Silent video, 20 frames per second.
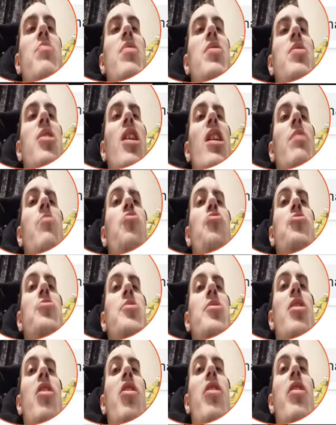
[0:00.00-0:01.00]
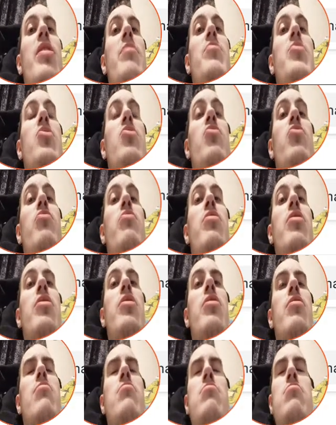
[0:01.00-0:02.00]
may take more time to
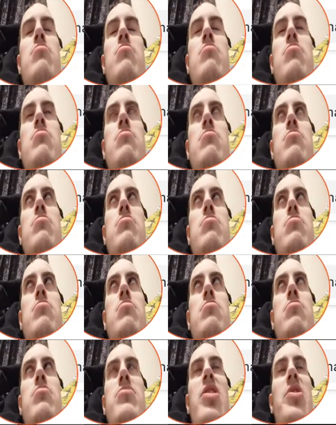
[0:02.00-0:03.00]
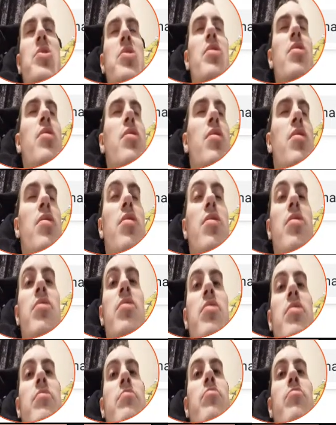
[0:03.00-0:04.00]
Yes,
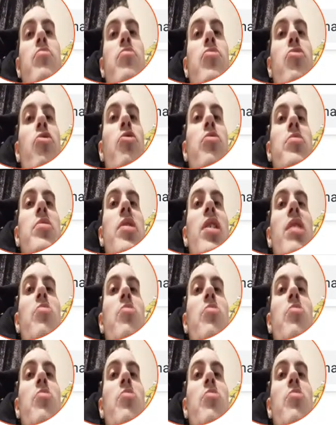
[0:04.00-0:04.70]
more take